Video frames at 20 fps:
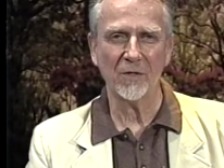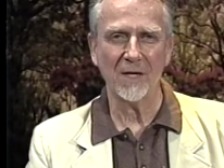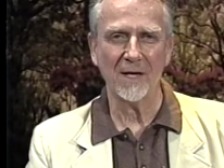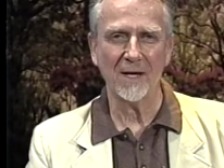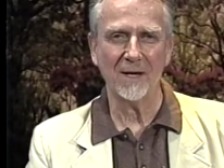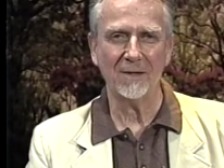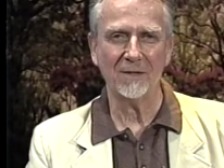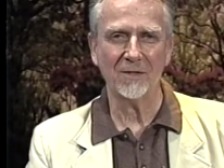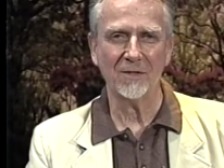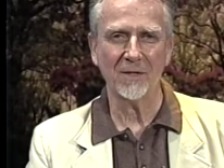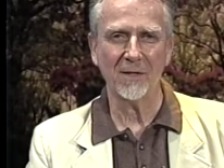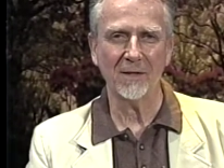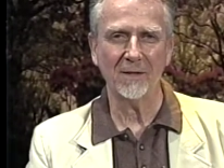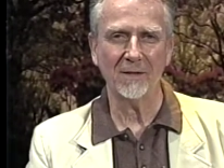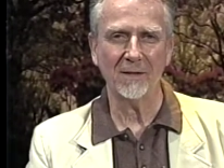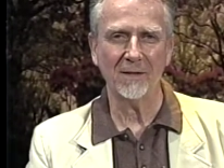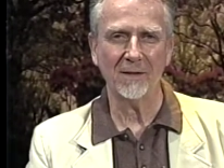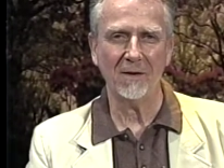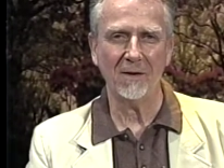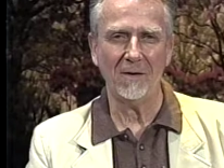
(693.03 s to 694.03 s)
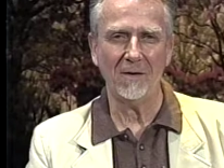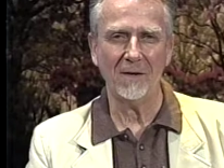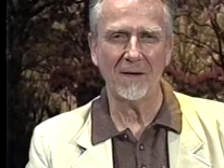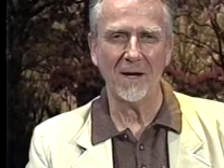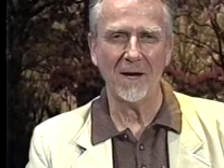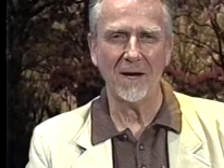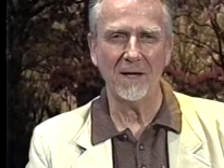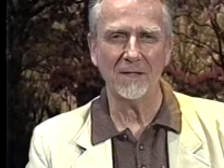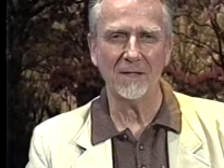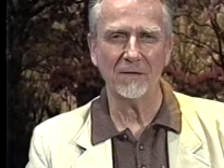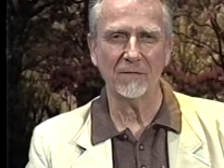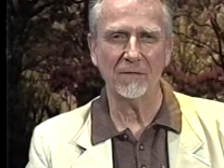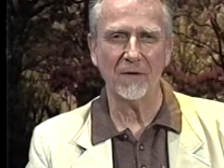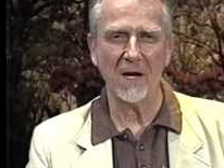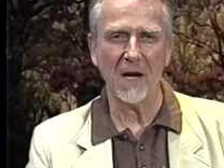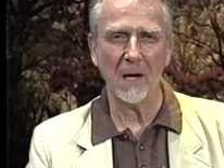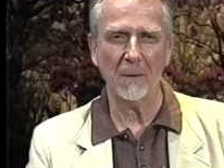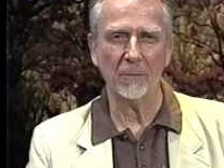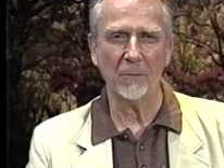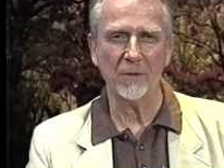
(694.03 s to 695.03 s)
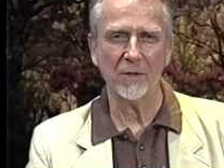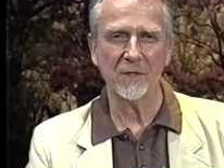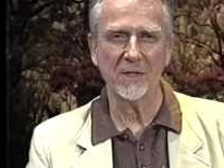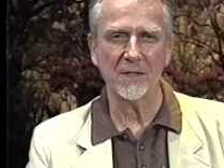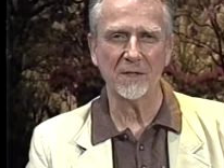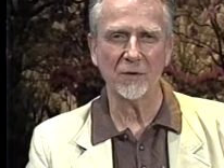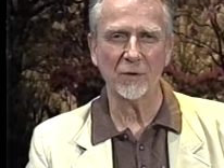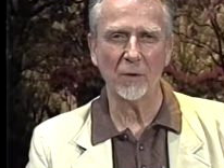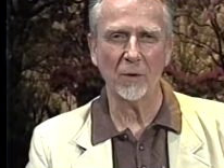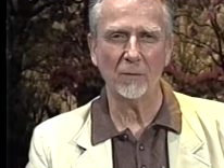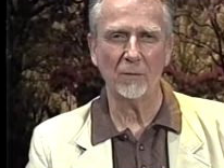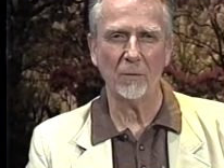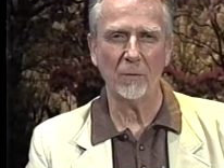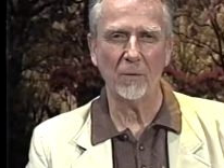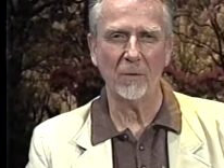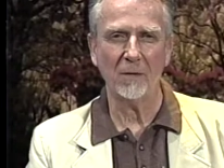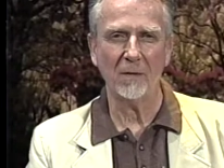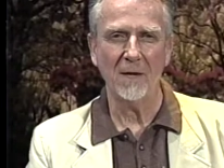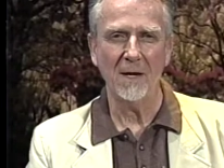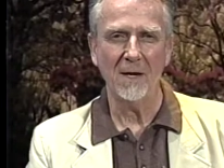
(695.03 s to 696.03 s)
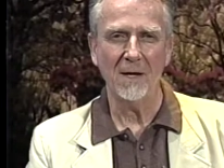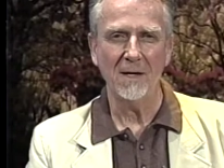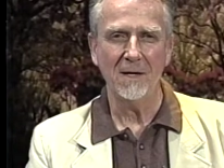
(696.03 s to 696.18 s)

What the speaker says: now, so that there are all kinds of cameras and so forth.